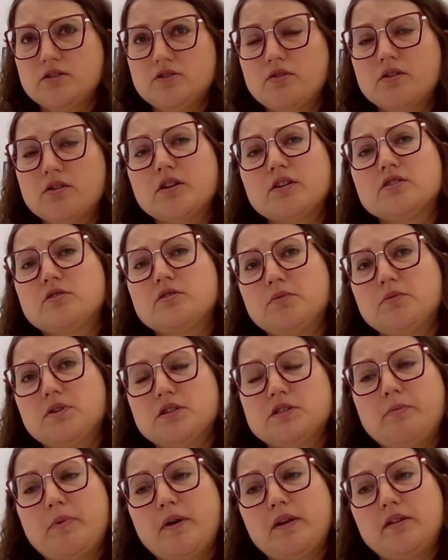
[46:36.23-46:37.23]
talking to
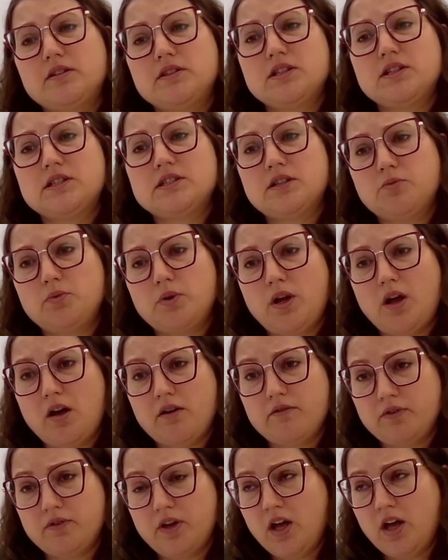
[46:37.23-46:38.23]
municipalities, and we
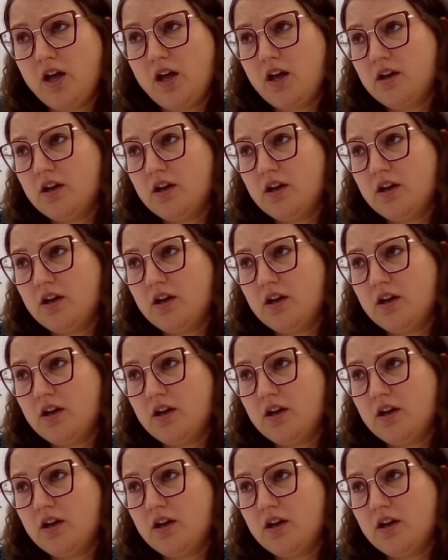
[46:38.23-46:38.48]
have